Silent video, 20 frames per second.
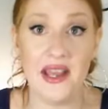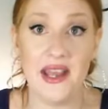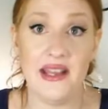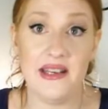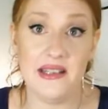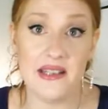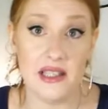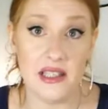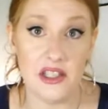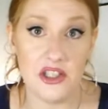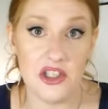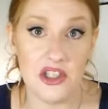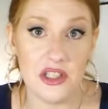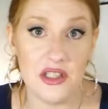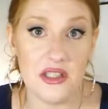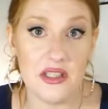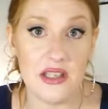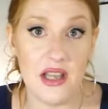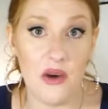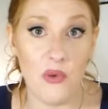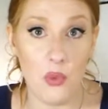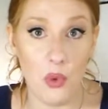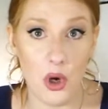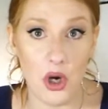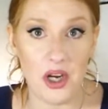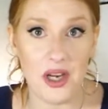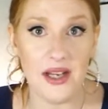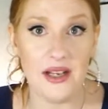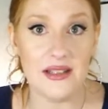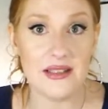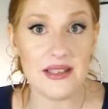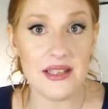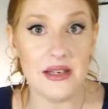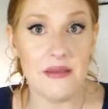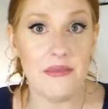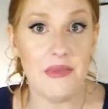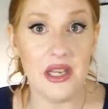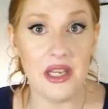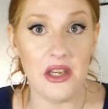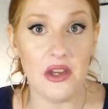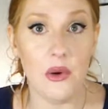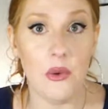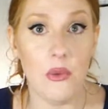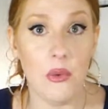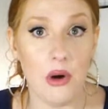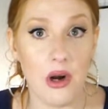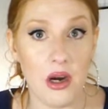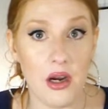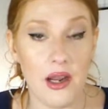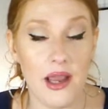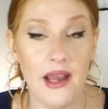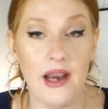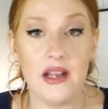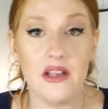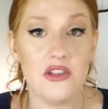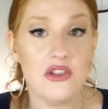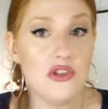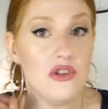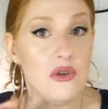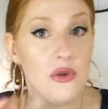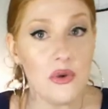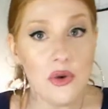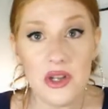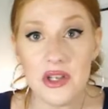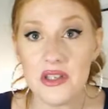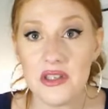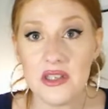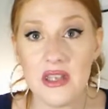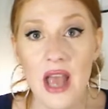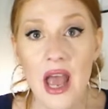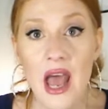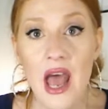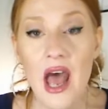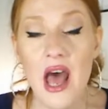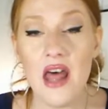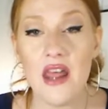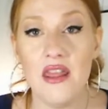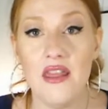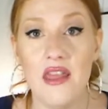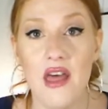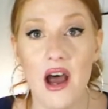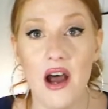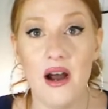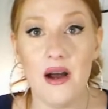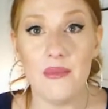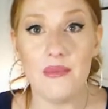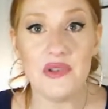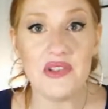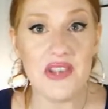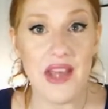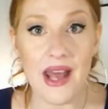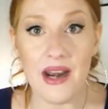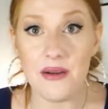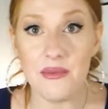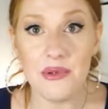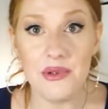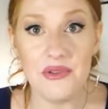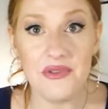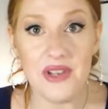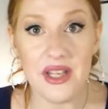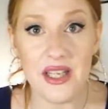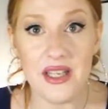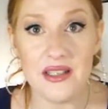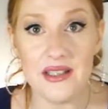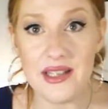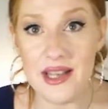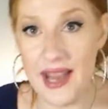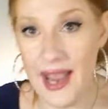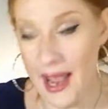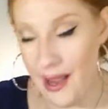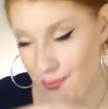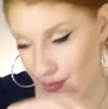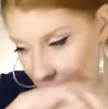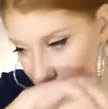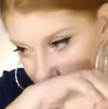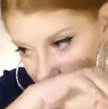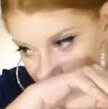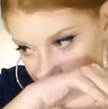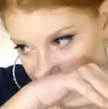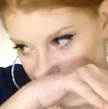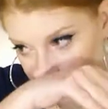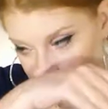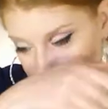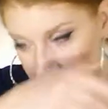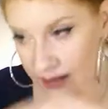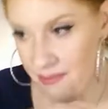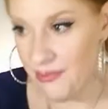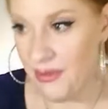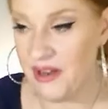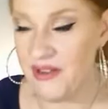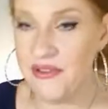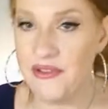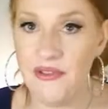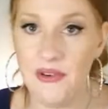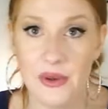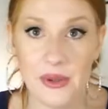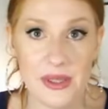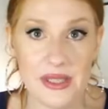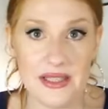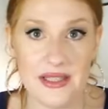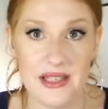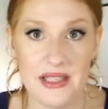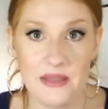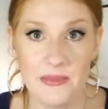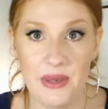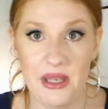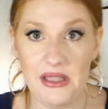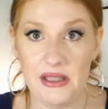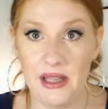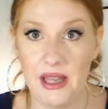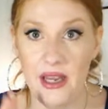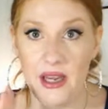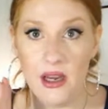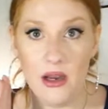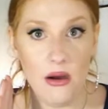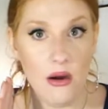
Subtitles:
and diligence and work, and it's going to make you work. And as soon as Saturn moved into Capricorn, my focus has been like,